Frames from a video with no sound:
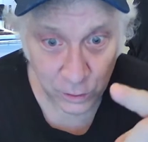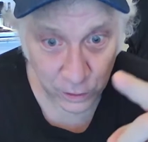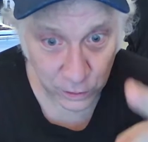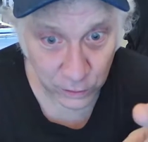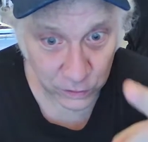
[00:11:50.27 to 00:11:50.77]

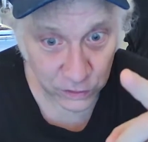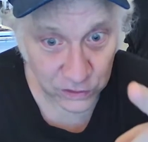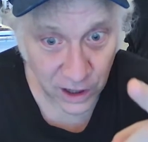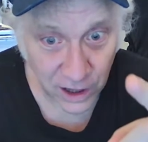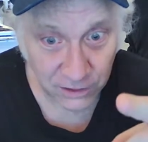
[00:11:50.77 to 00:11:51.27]
You
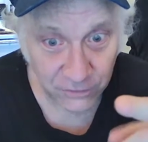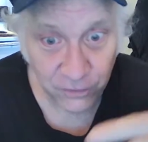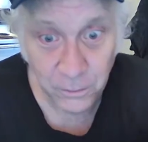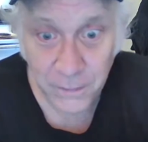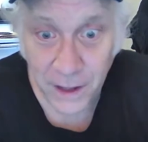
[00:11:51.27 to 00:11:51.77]
just take
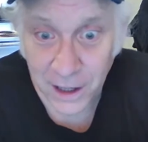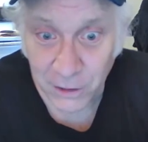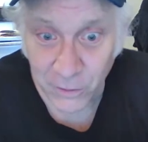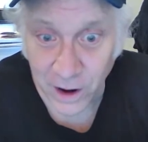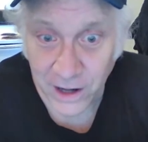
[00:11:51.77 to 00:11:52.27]
it from
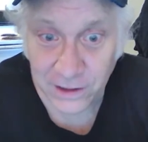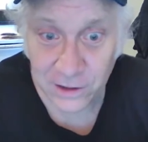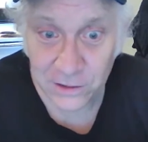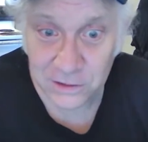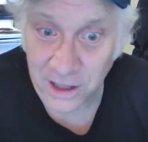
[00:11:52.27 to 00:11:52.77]
me,
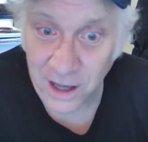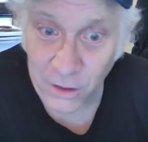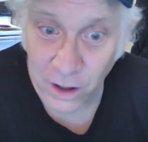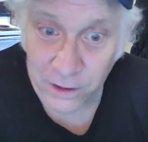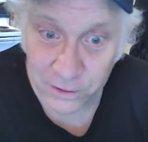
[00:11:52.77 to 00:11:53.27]
right? Because
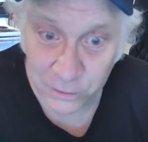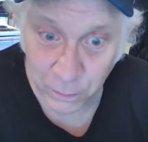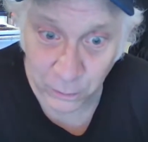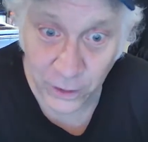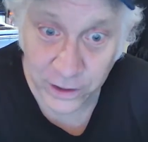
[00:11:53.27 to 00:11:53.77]
see how I
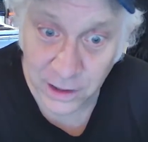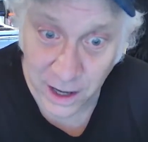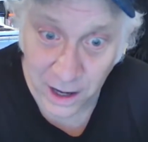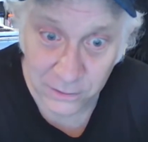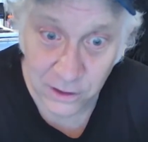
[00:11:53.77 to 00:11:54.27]

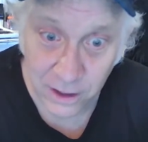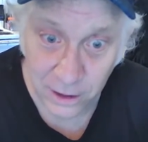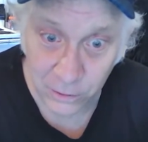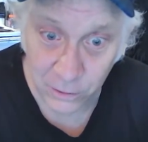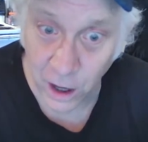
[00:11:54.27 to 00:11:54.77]
exploit that
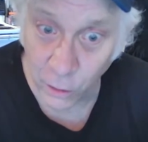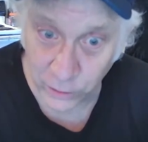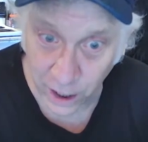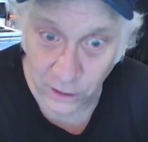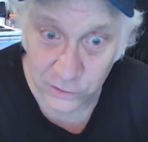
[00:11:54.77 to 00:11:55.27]
tale.
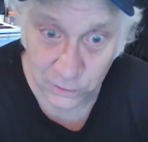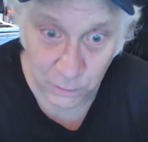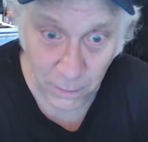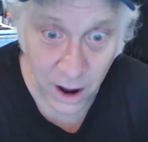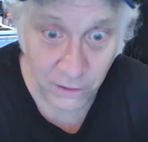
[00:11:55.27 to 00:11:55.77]
Oh
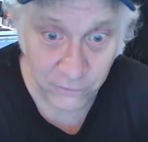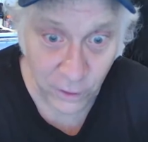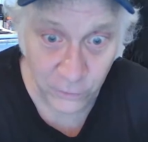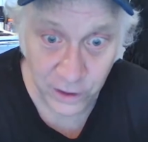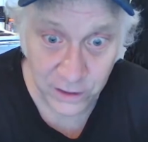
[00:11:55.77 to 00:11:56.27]
yes, it's my
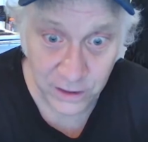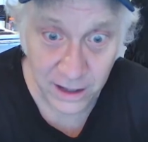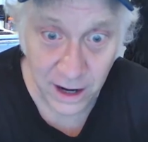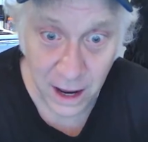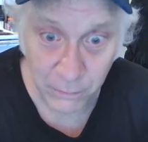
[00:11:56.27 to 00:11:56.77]
fault
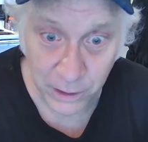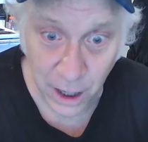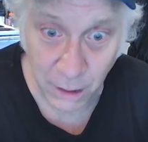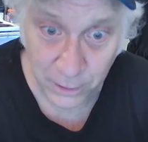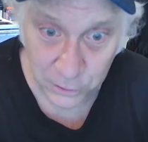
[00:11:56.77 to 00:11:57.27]
that that
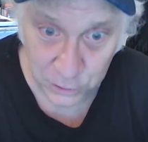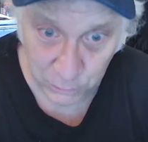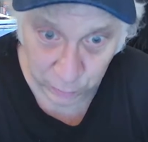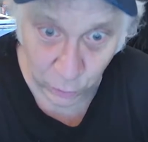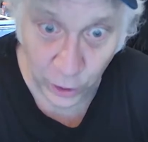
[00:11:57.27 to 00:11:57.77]
happened. I'm
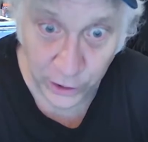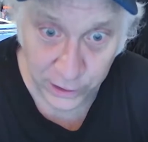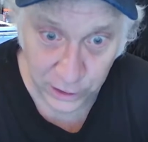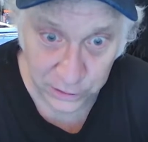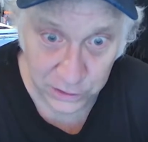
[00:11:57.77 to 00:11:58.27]

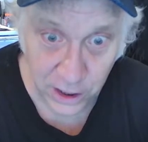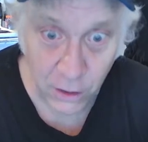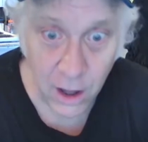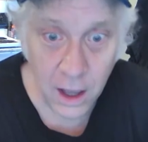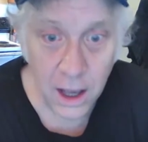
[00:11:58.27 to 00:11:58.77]
exploiting the
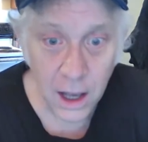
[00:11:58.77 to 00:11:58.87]
tale.